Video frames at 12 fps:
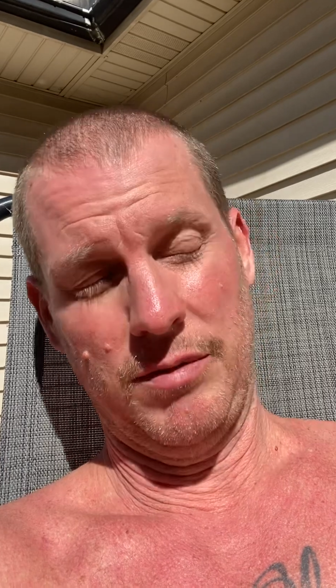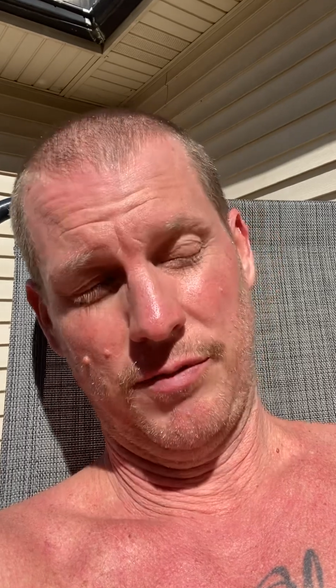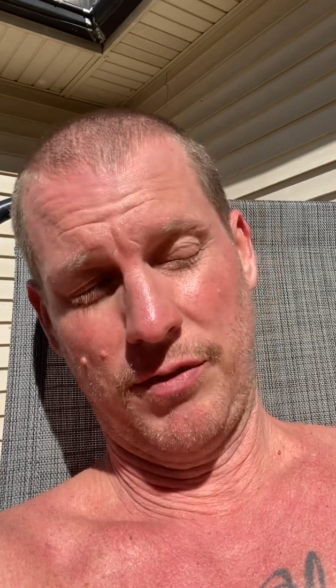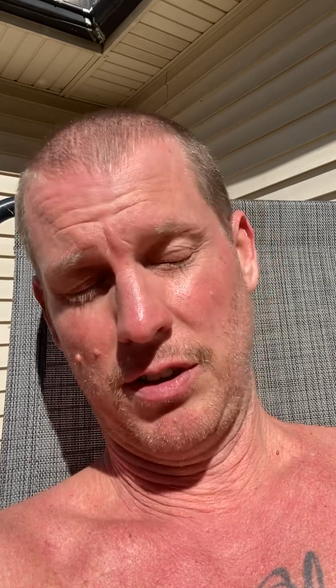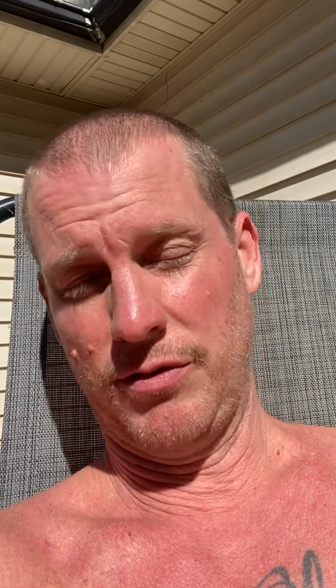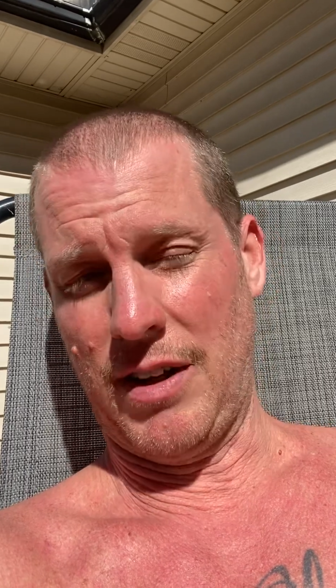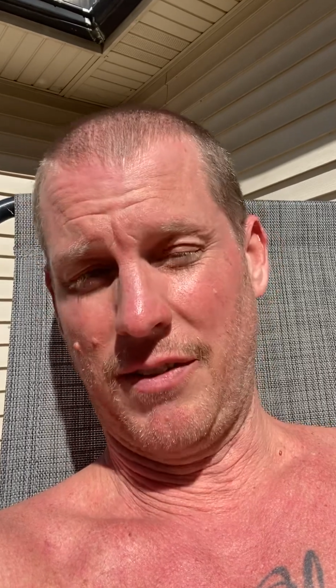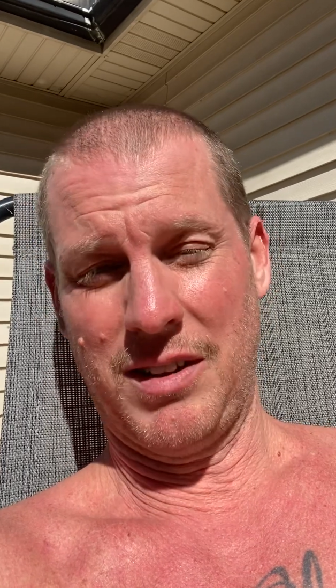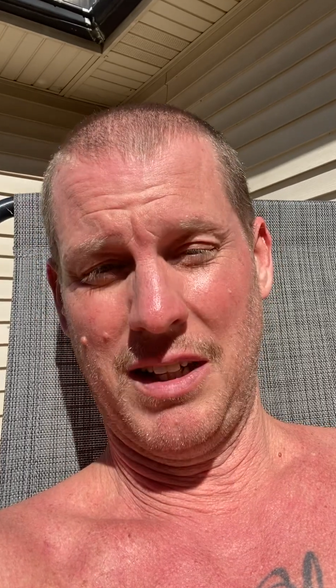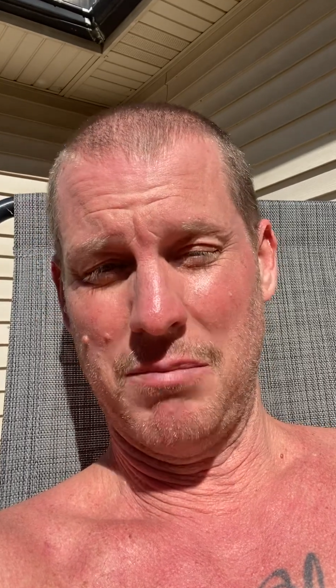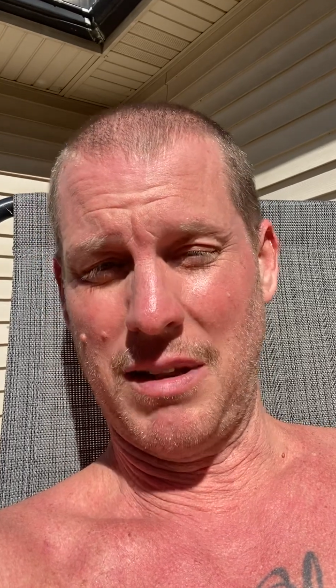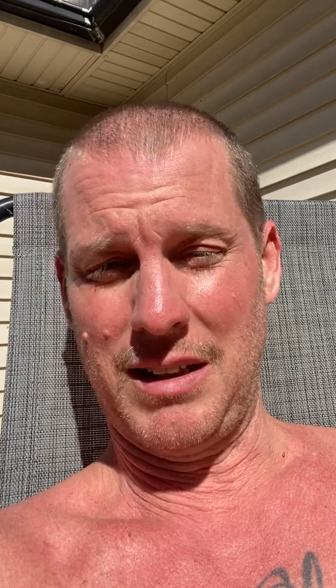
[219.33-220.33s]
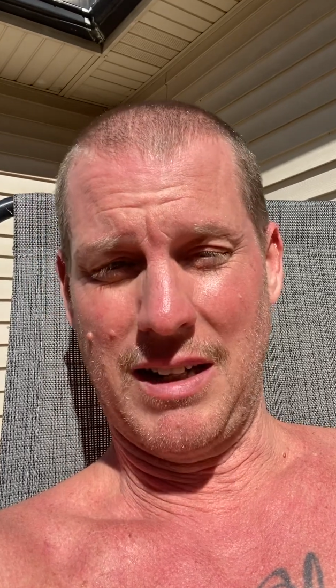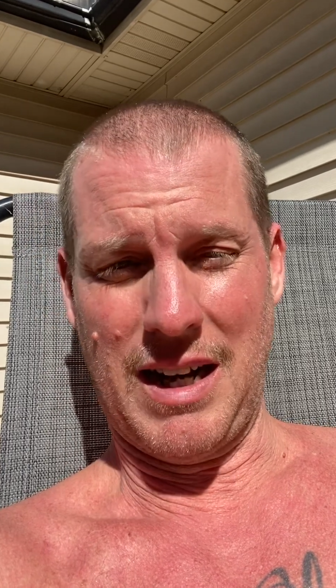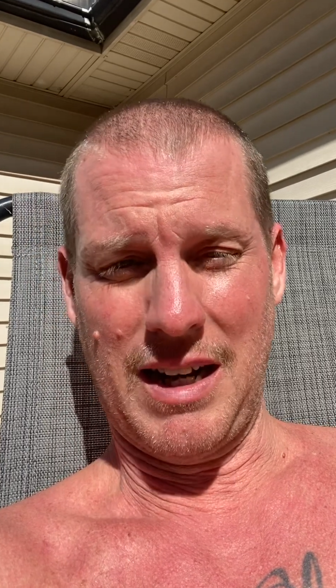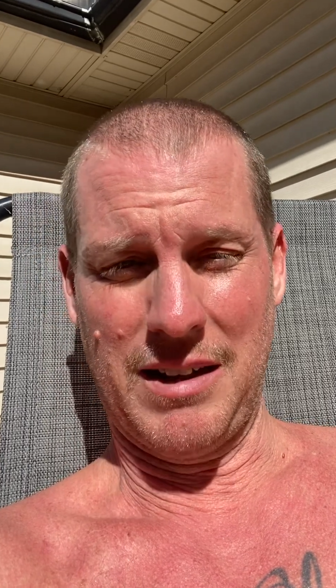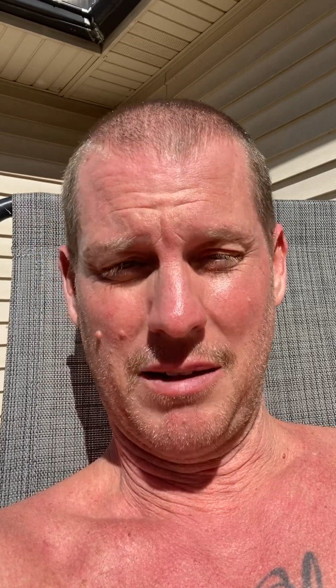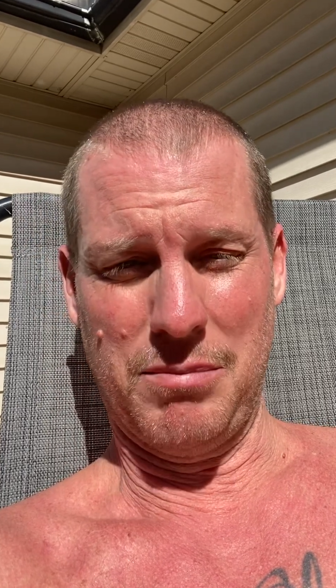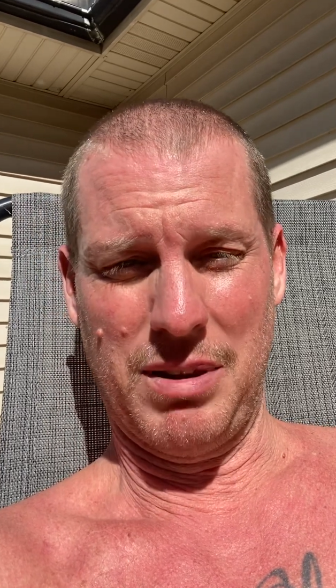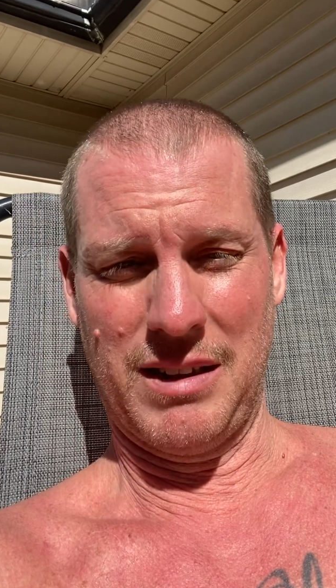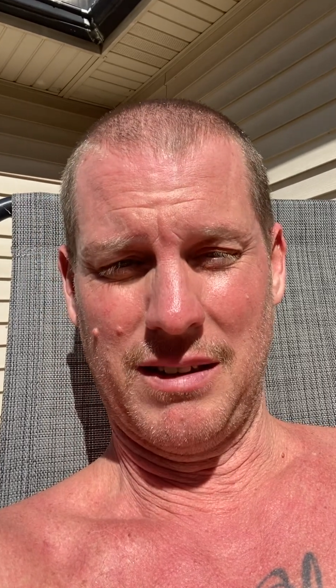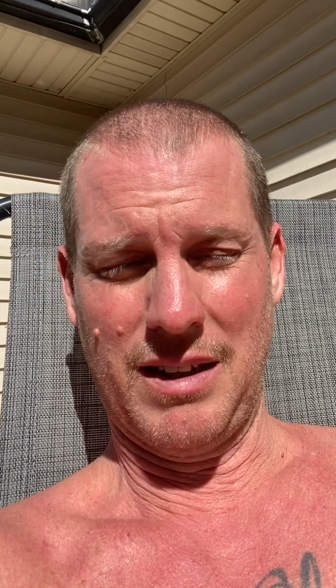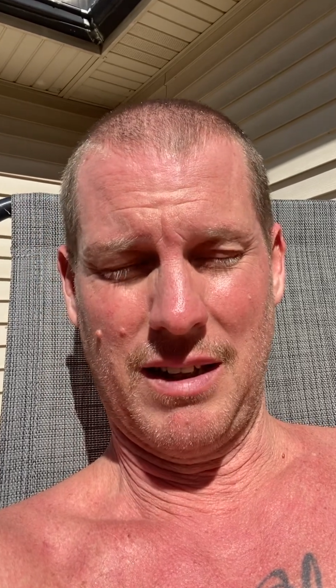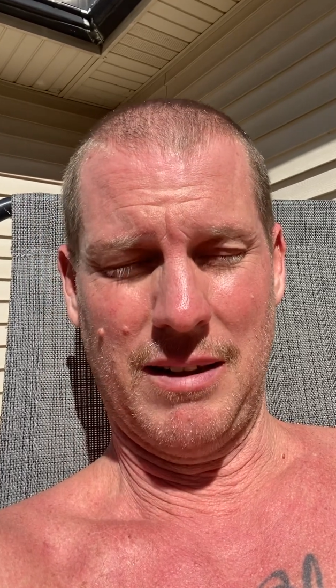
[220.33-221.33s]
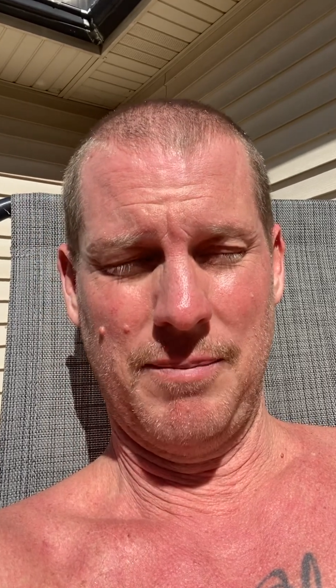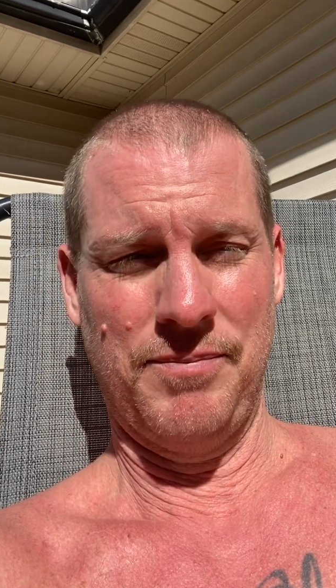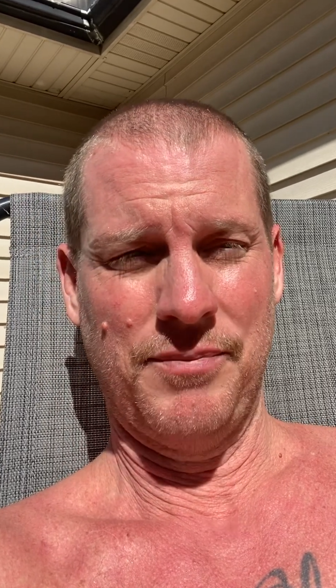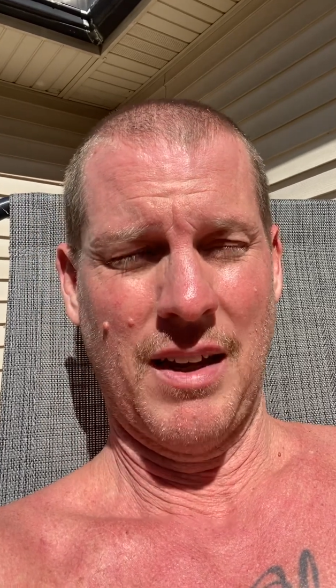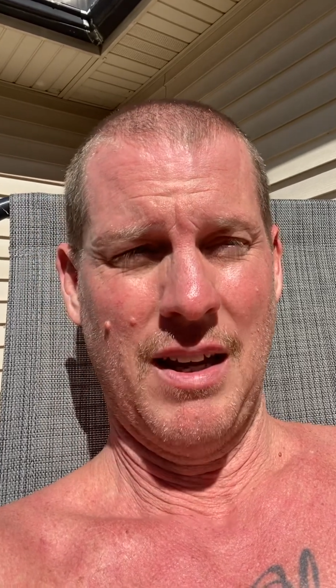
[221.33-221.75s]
first of all, I've cleaned my diet up big time.